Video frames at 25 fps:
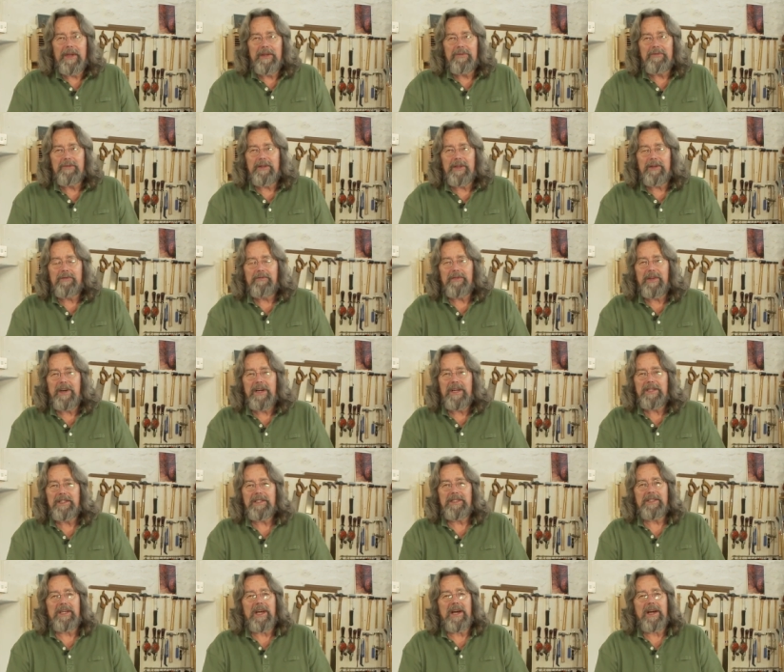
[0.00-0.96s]
For the
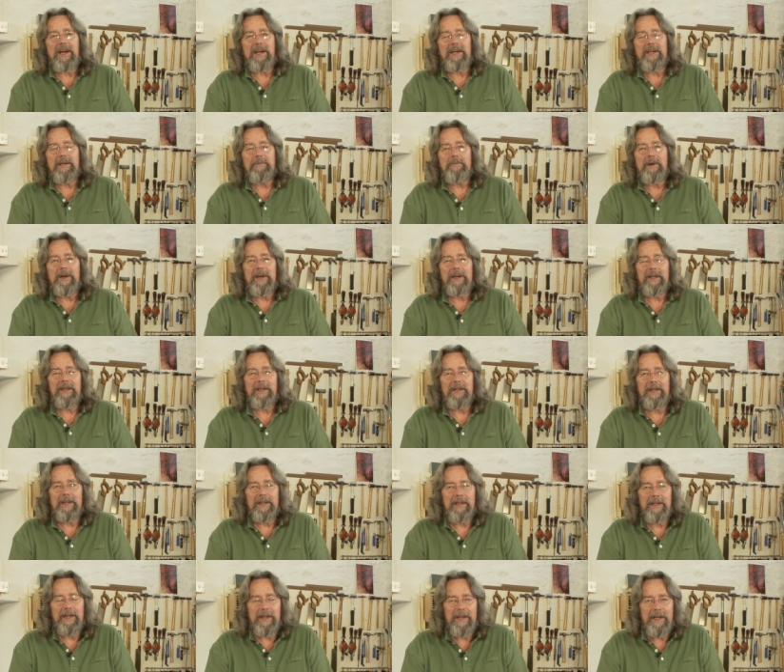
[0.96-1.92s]
first time
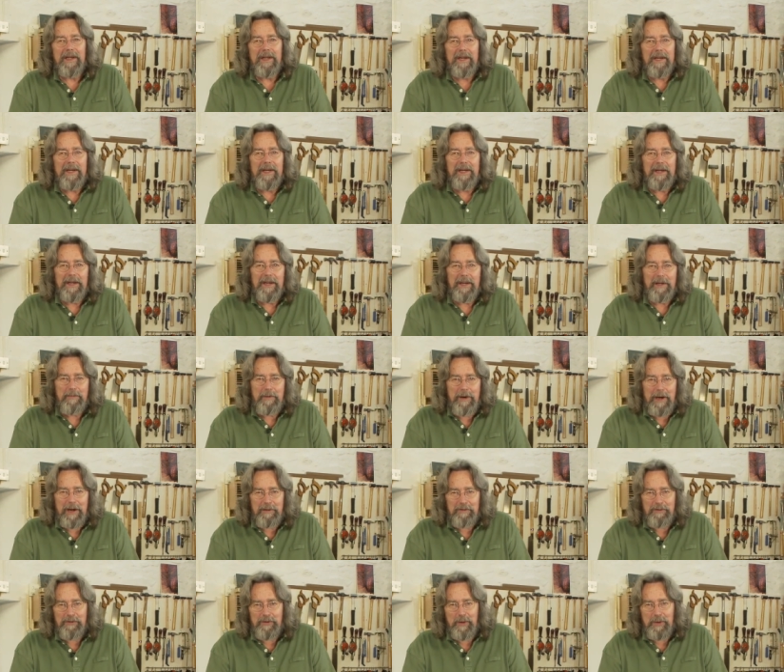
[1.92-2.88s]
in
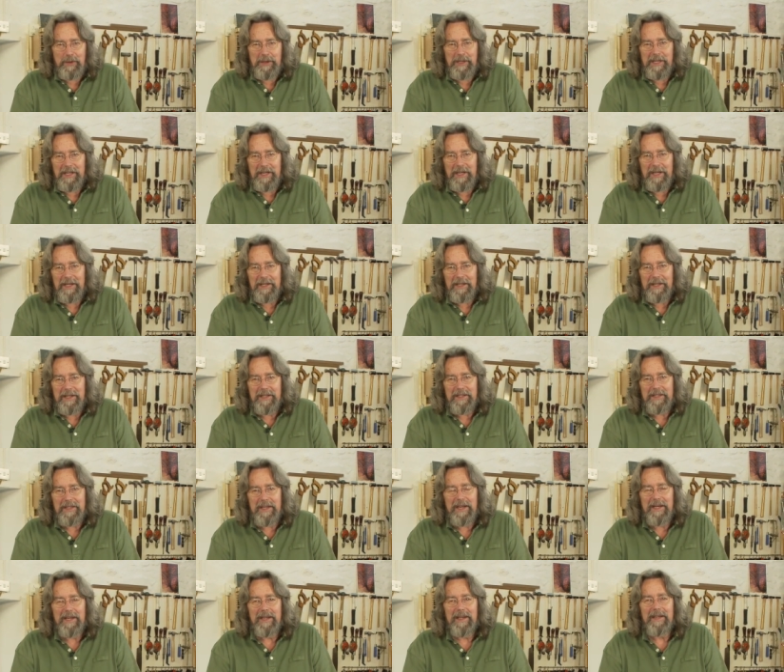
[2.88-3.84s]
about 40
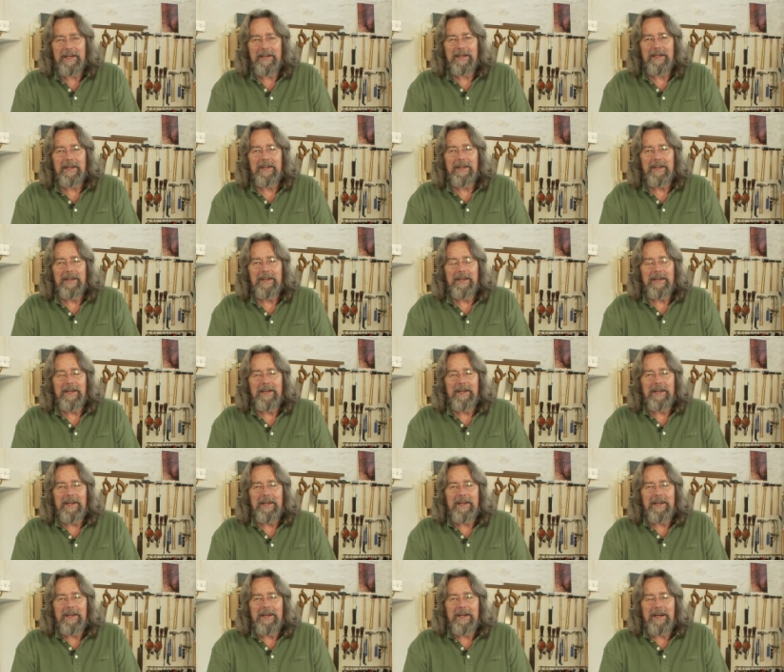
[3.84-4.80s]
years,
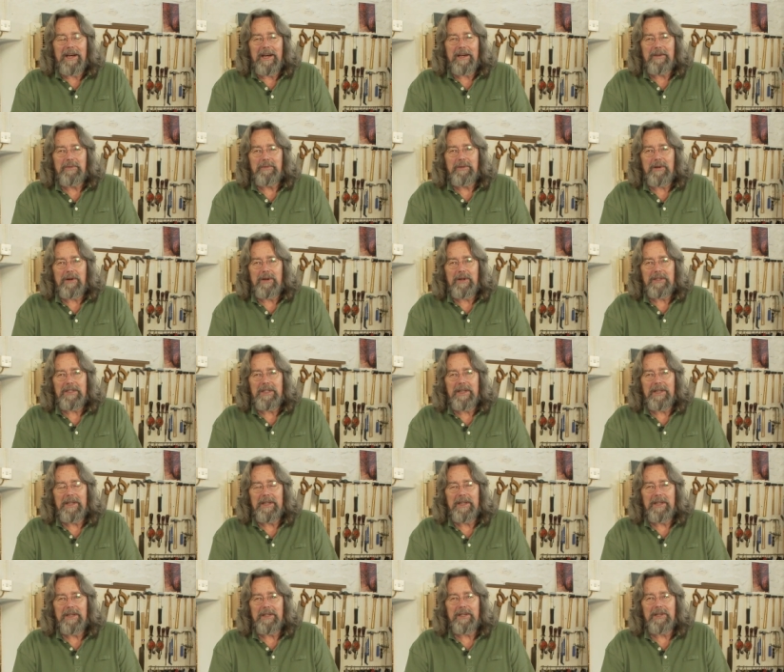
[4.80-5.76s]
I've got
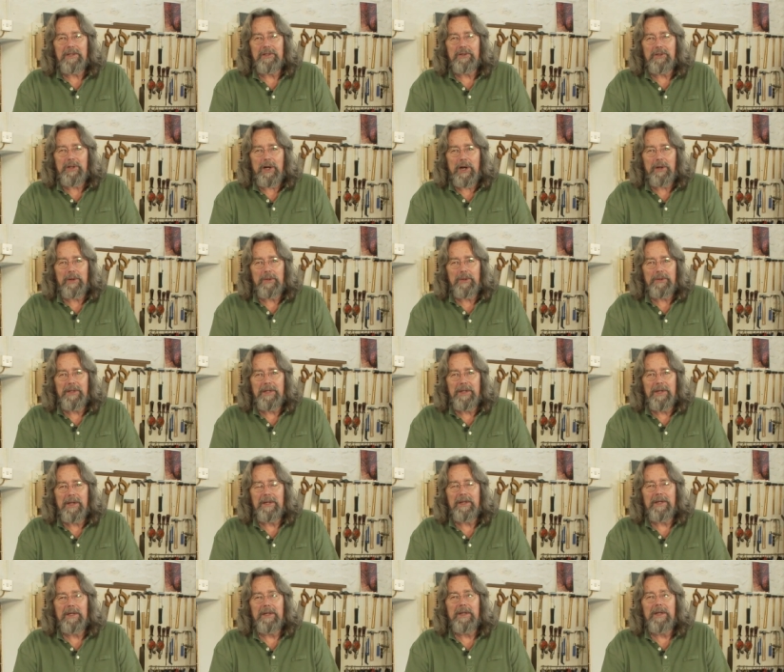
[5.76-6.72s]
a controlled,
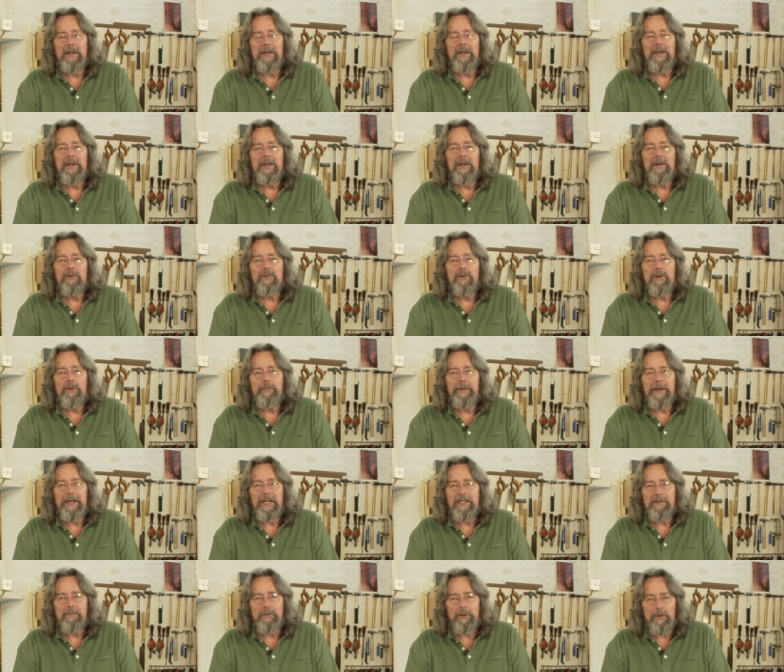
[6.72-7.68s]

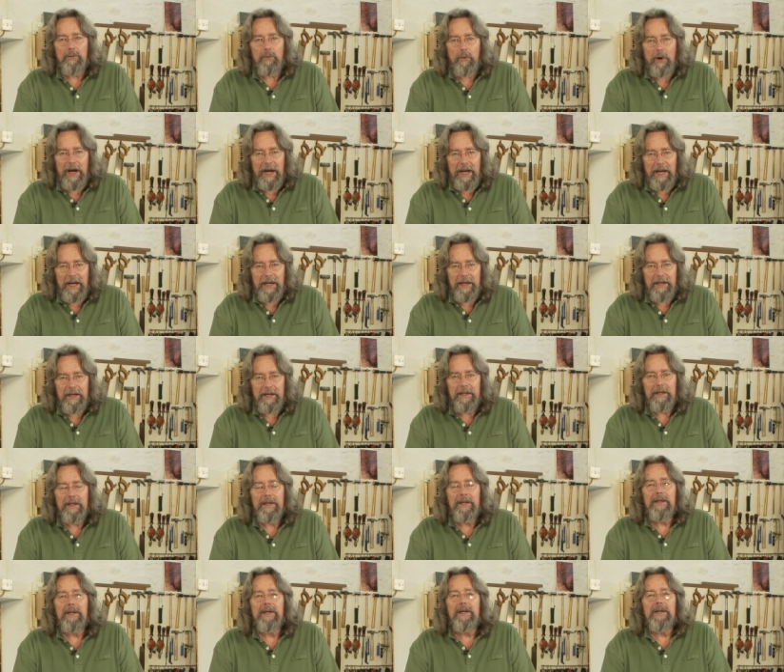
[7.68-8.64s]
repeatable way
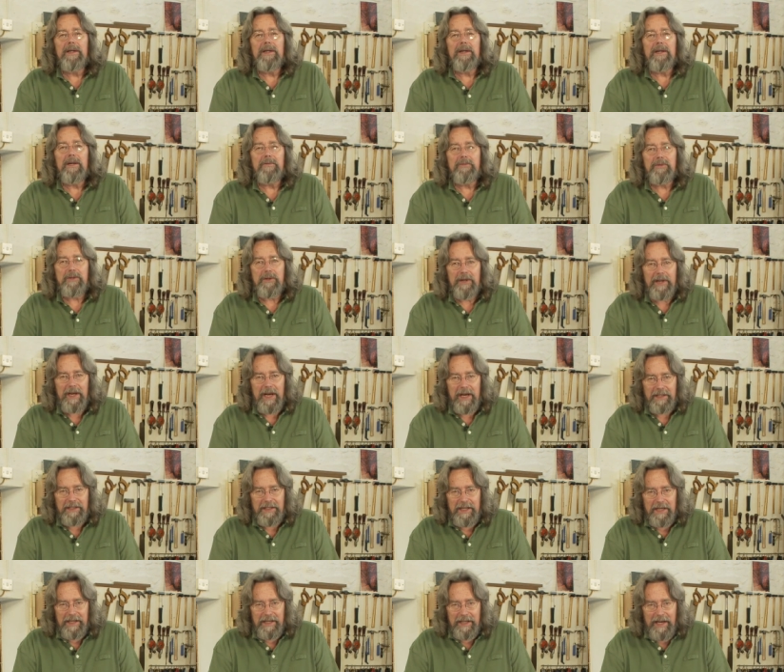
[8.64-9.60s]
of
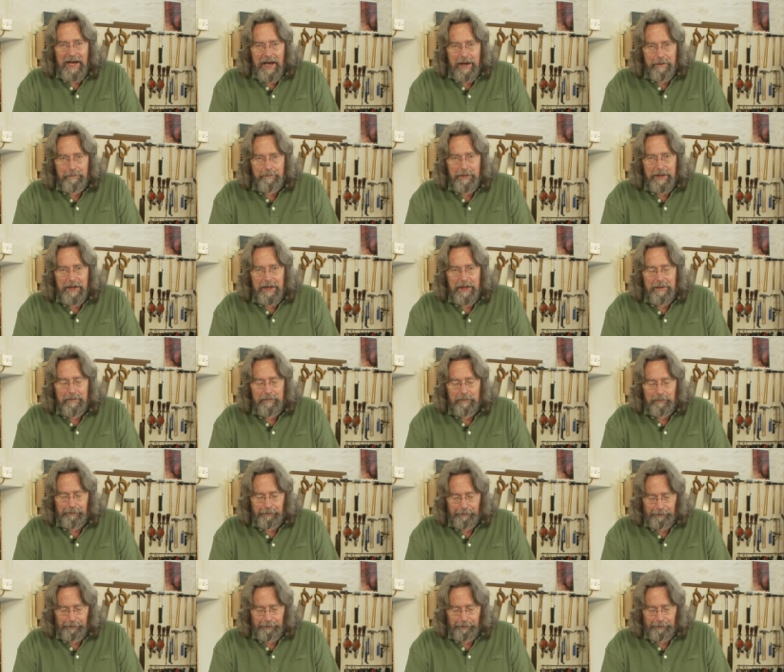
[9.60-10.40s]
creating camber.